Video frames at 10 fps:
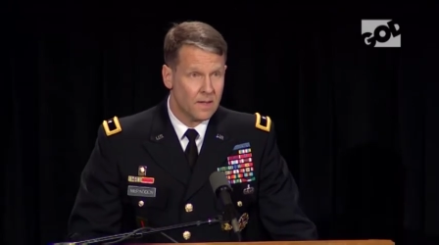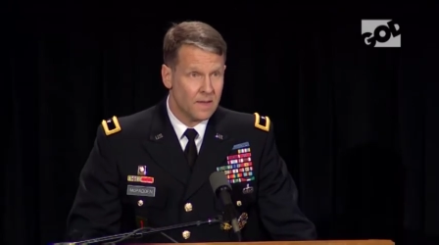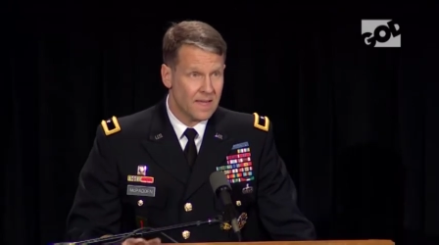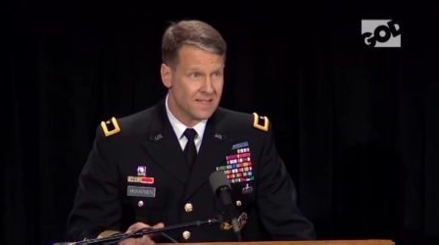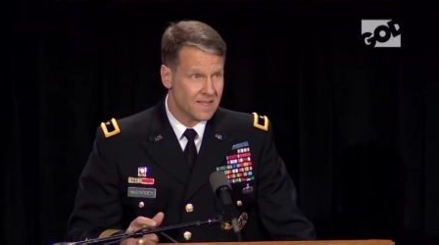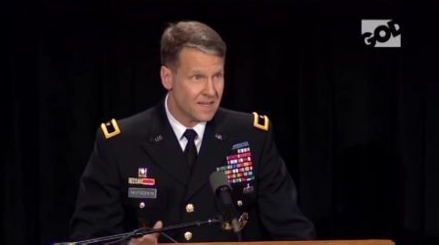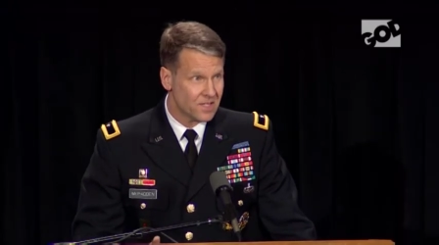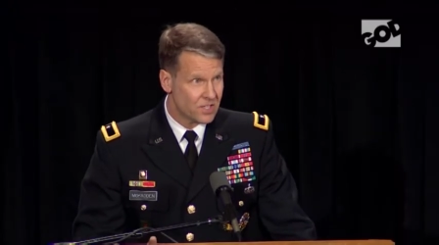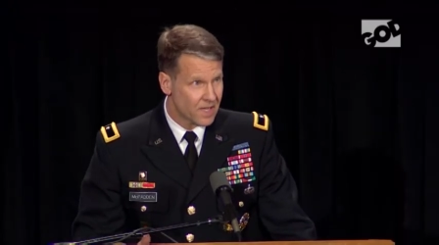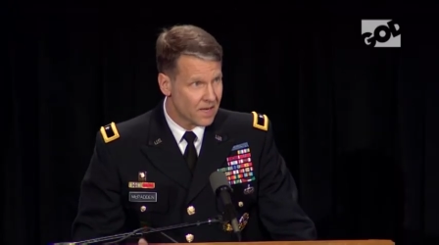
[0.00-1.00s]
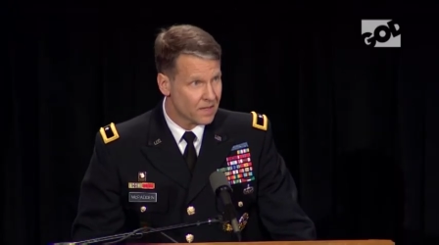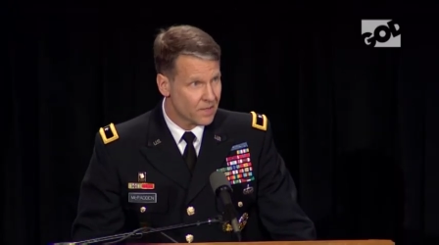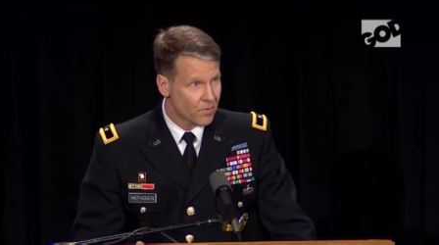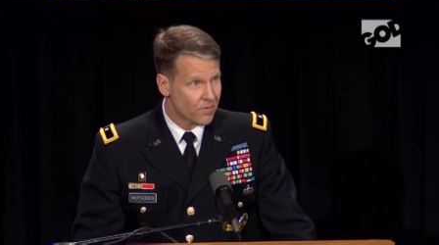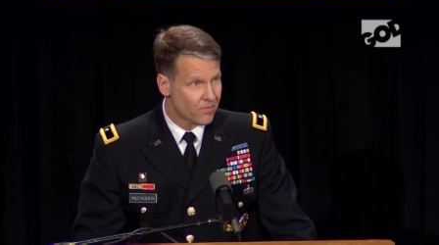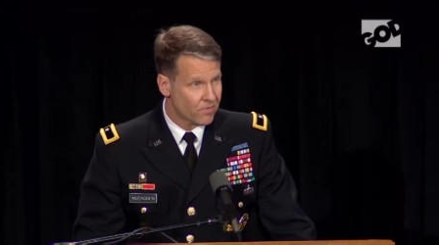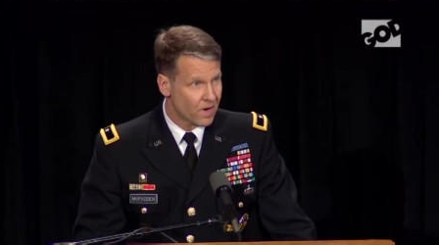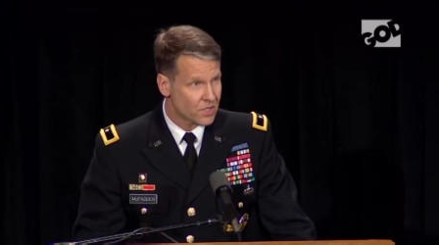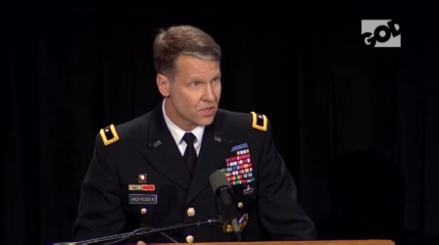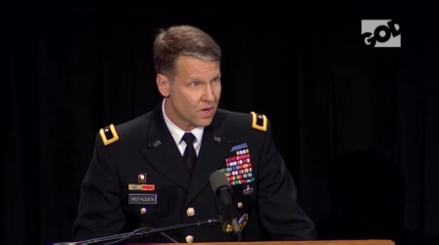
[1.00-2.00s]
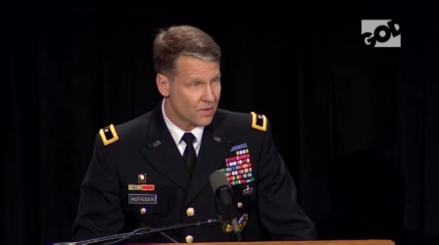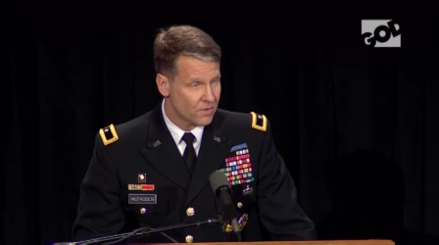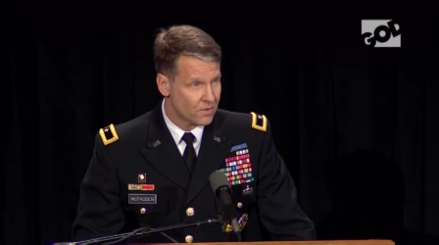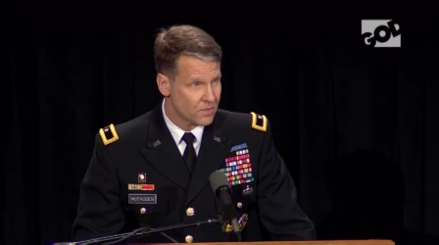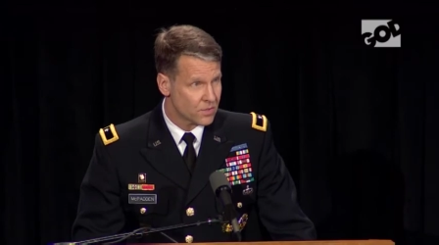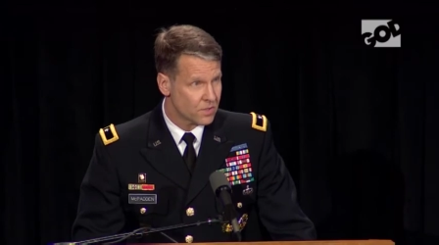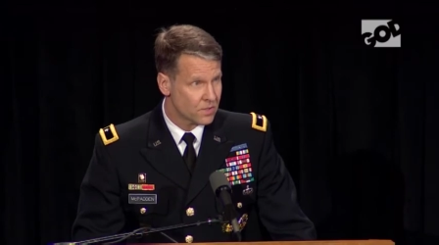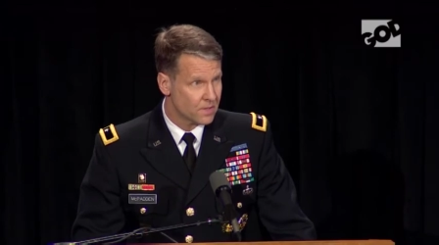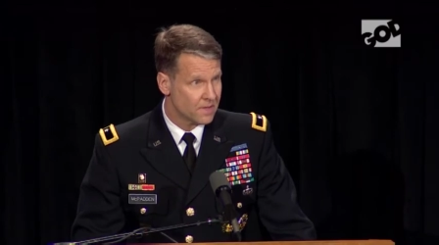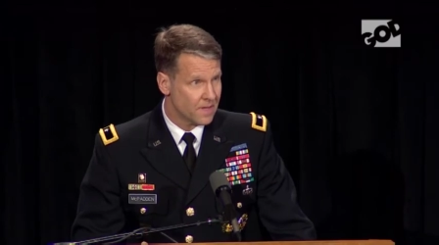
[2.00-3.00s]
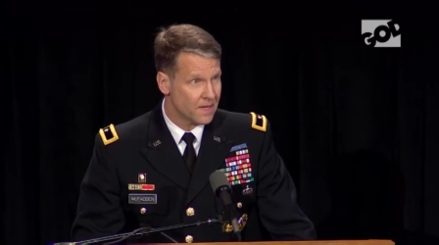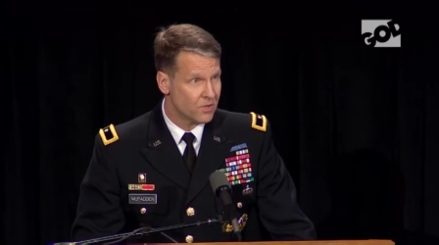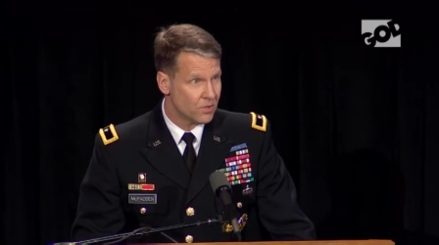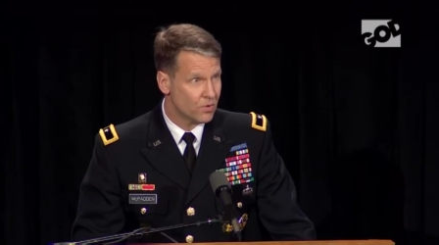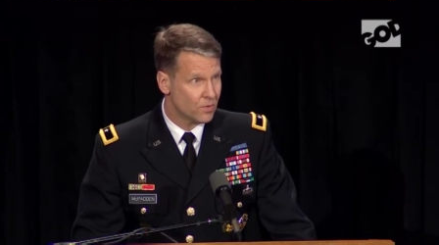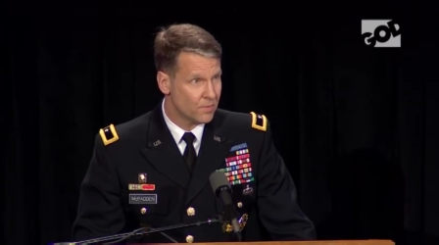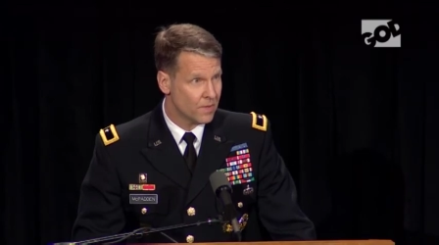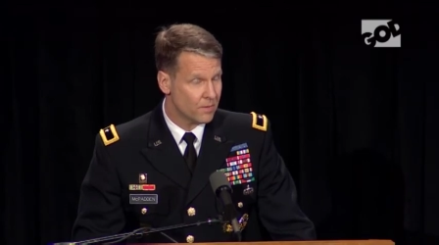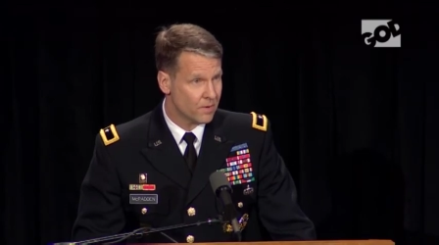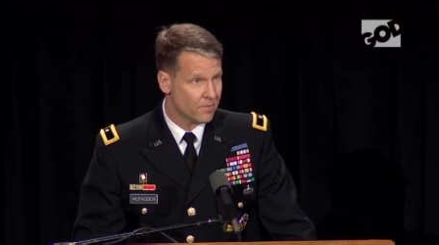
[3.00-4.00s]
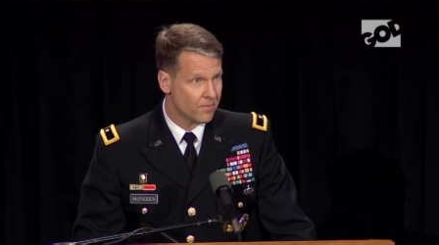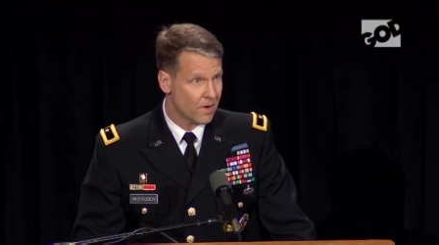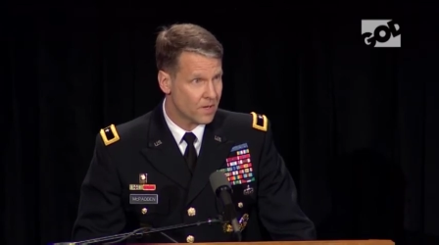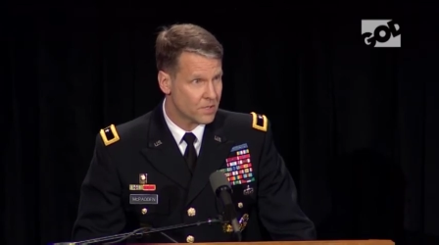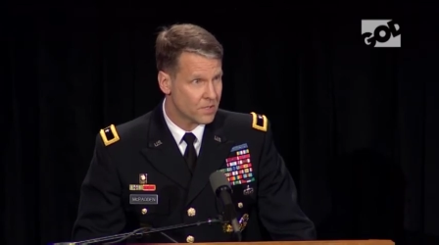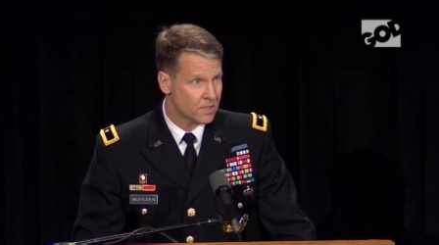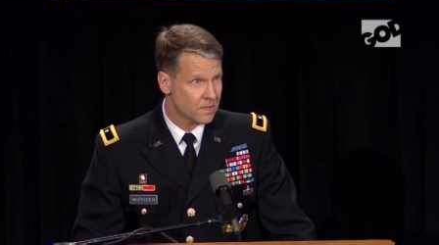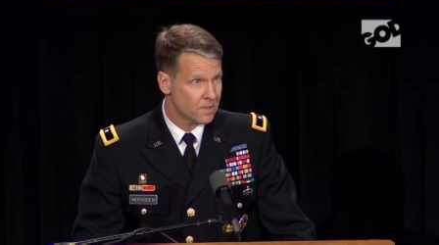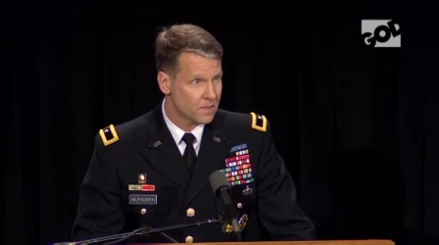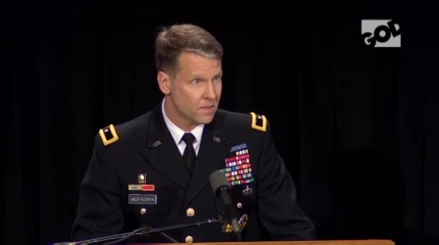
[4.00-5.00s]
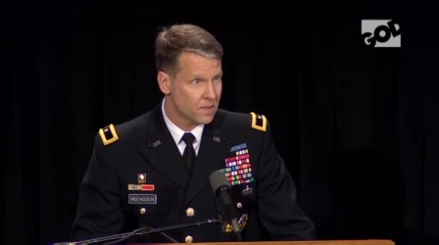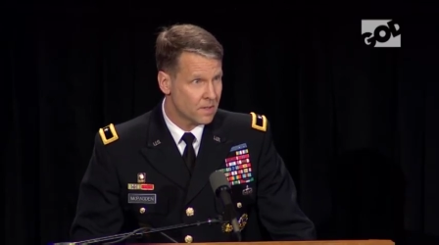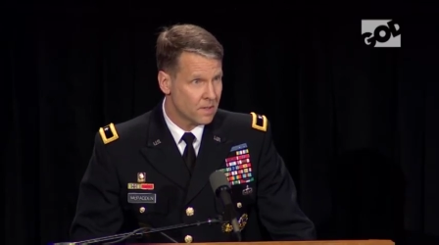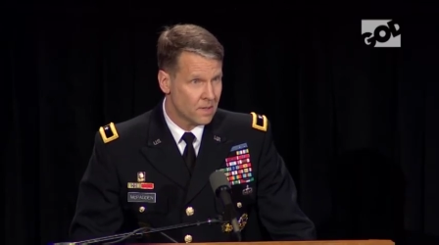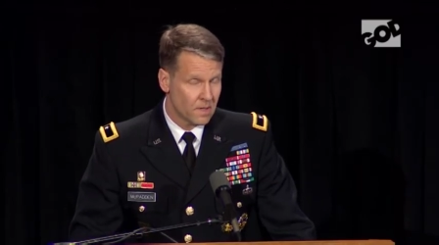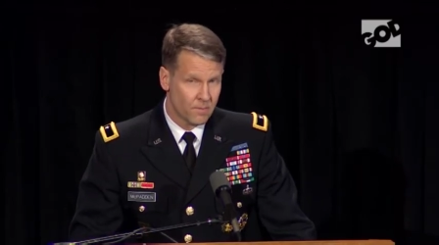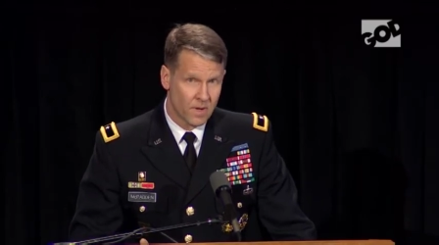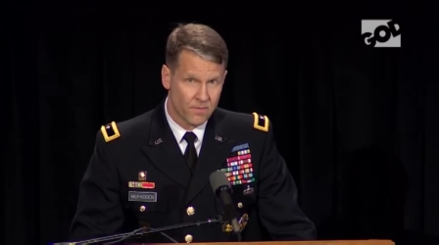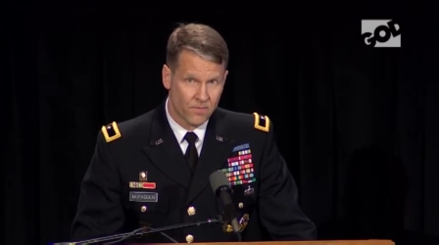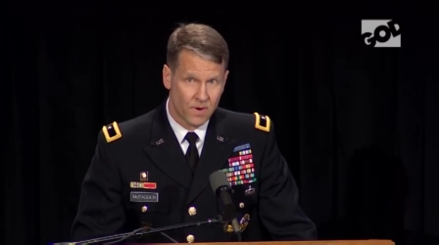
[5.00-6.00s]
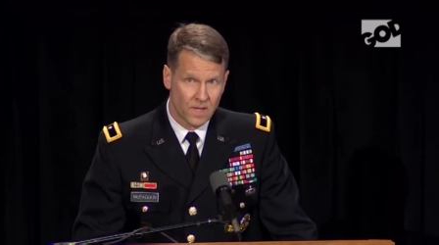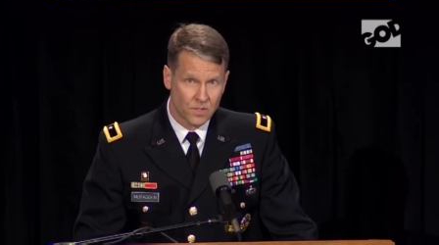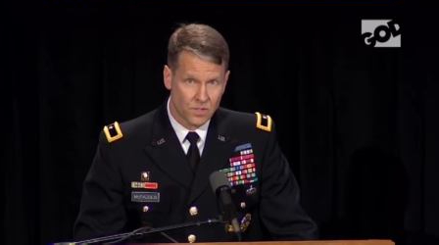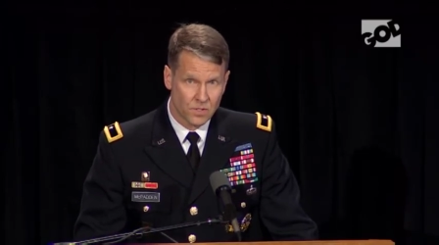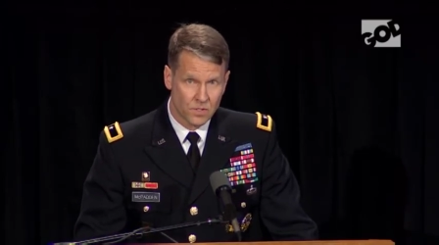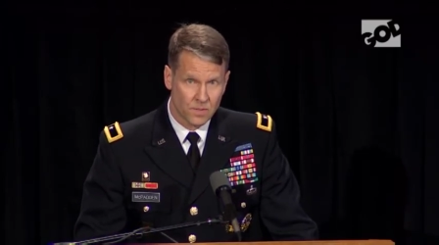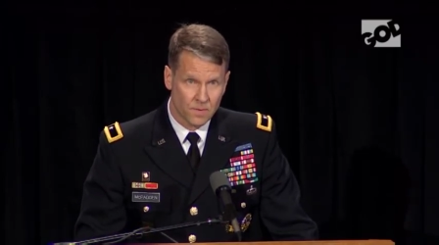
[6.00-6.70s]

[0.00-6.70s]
as they steadily refresh others, that they too would be refreshed by friends